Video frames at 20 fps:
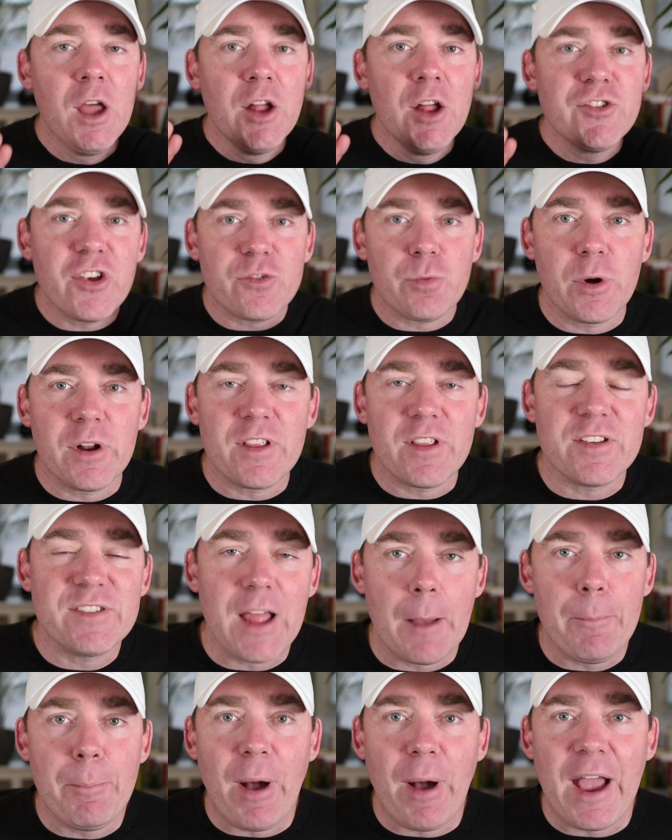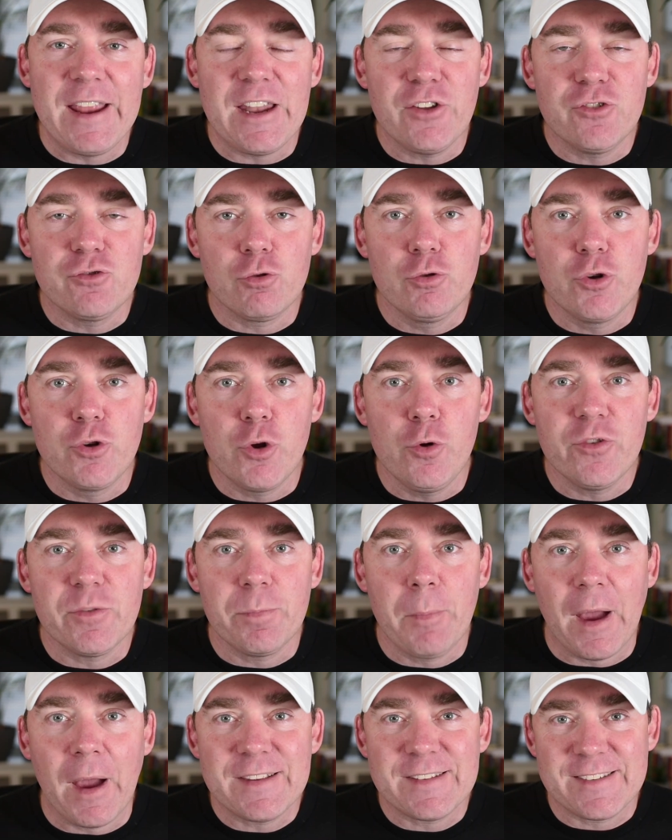Just wanted to stop by and
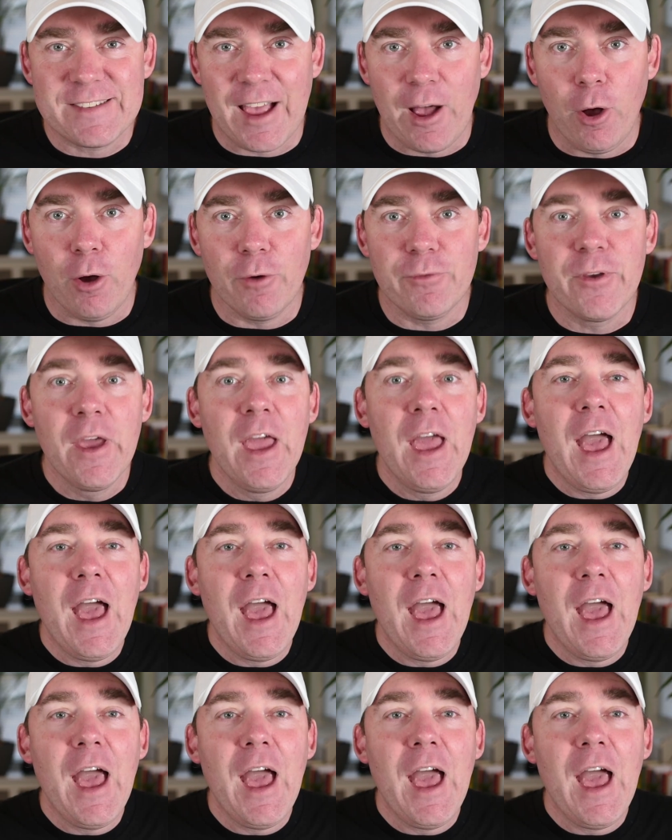introduce myself.